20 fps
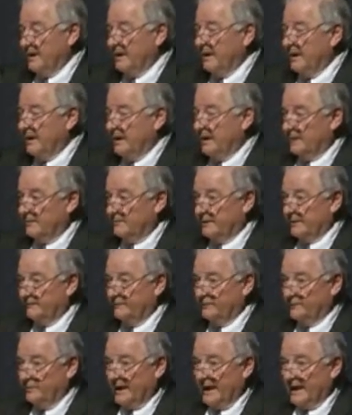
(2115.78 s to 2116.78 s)

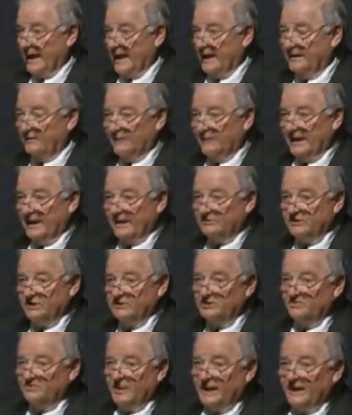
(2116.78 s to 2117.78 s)
If you
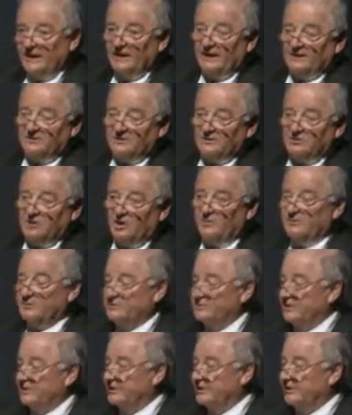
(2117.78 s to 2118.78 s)
anticipated, as the
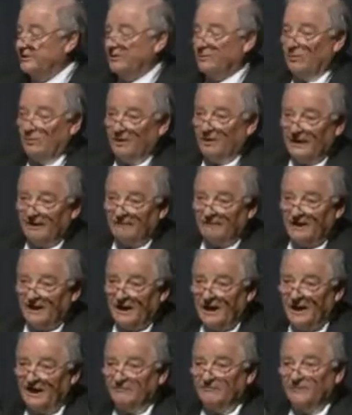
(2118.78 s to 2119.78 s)
Germans did, that there were
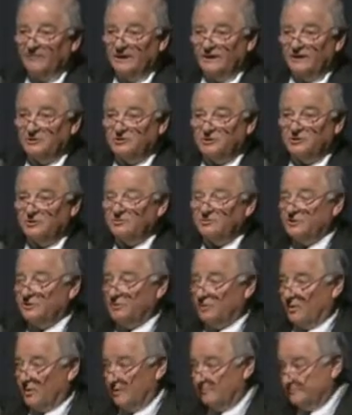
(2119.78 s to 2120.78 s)
11.5 million Jews in
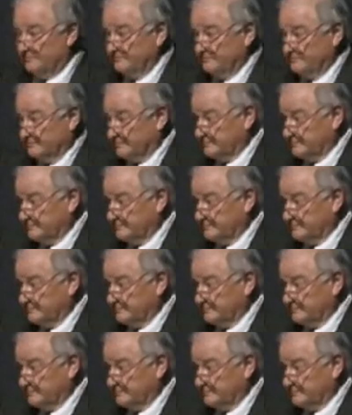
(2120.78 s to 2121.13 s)
Europe,